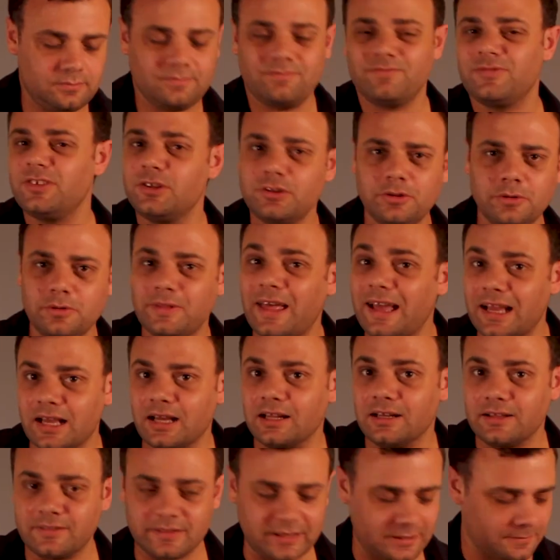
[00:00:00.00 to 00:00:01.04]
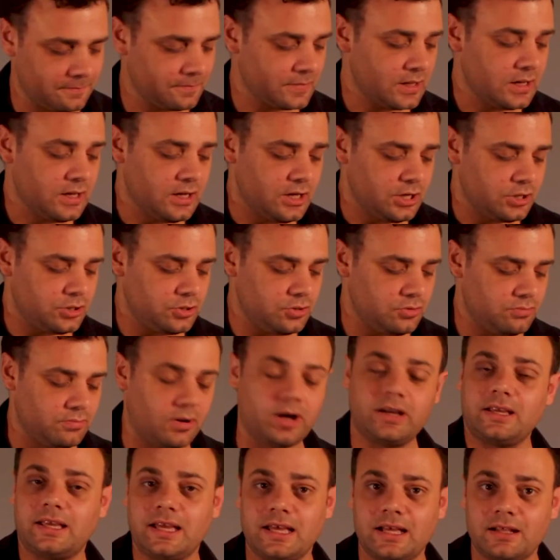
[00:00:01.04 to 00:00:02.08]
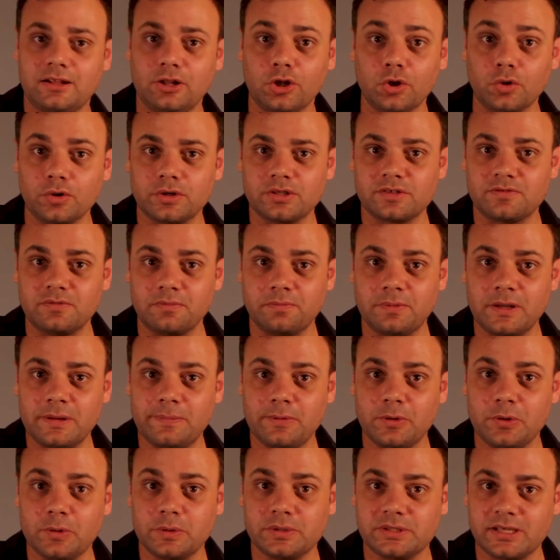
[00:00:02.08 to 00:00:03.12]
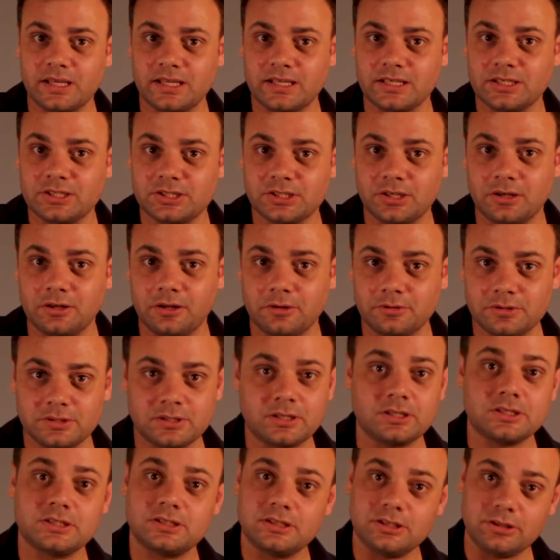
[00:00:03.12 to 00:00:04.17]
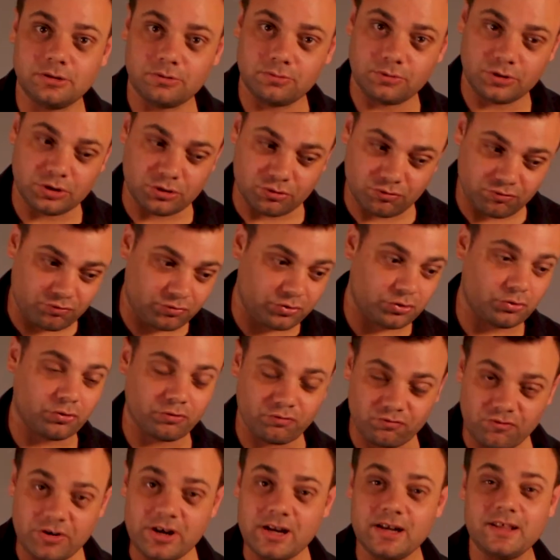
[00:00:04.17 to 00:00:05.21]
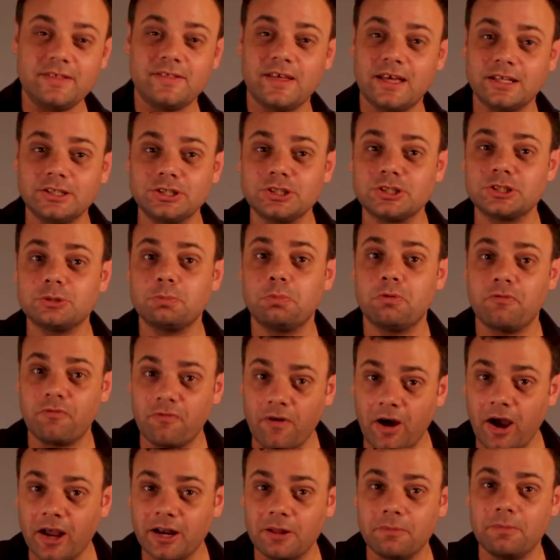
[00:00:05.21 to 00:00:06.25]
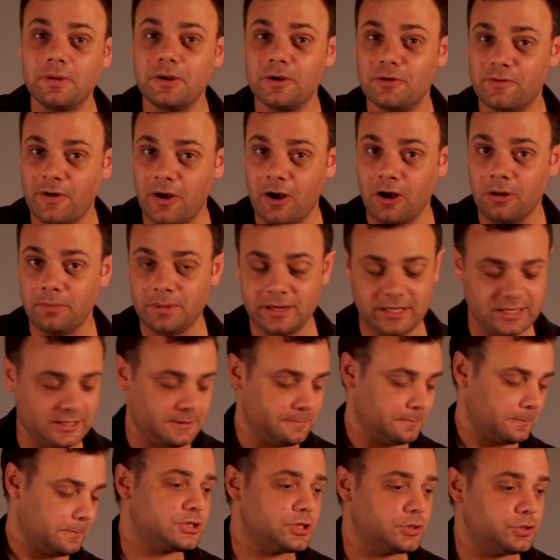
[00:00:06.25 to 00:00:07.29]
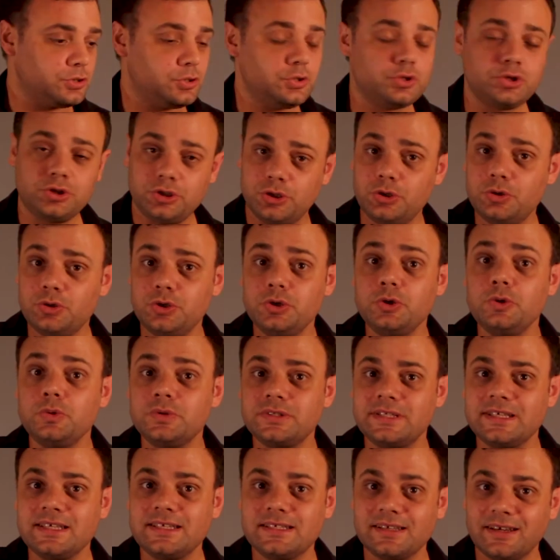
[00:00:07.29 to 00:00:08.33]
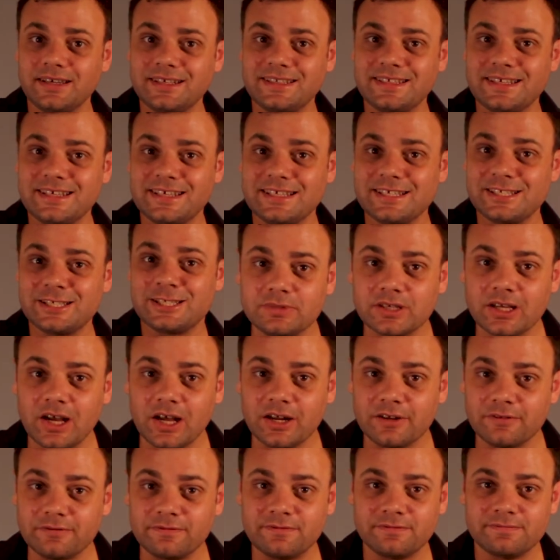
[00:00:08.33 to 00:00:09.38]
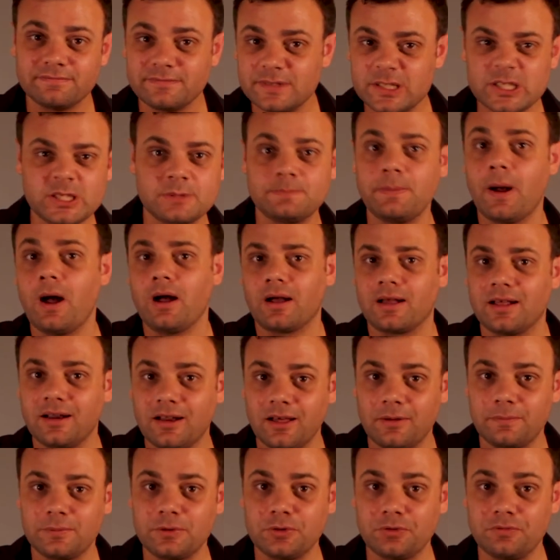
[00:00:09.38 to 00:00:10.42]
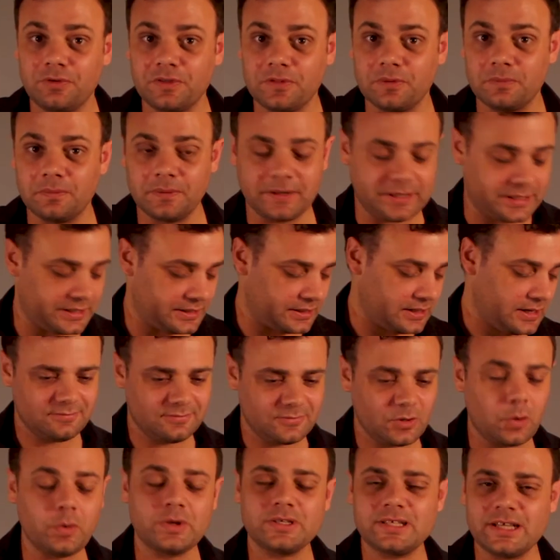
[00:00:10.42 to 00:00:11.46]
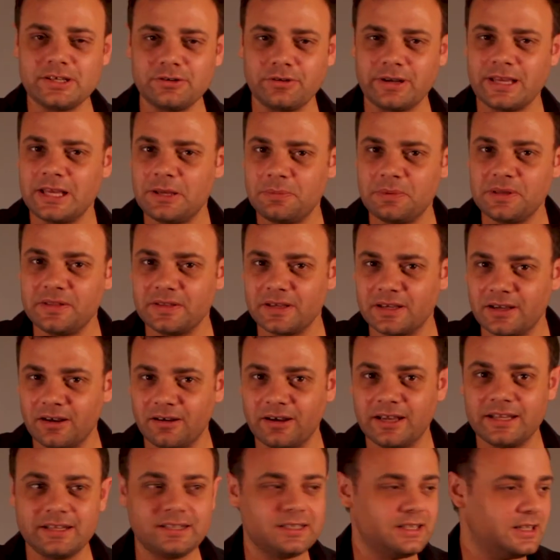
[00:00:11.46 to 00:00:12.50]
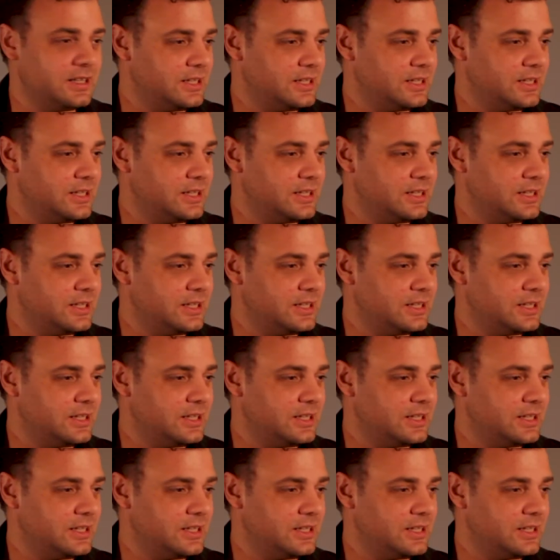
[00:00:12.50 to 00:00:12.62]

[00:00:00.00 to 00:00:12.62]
you're doing that kind of thing, you might get looks from people who are taking solos because you're really there just to provide a bit of harmony. So you use these ideas to kind of sparkle up your rhythm playing. Always let your ear be the guide.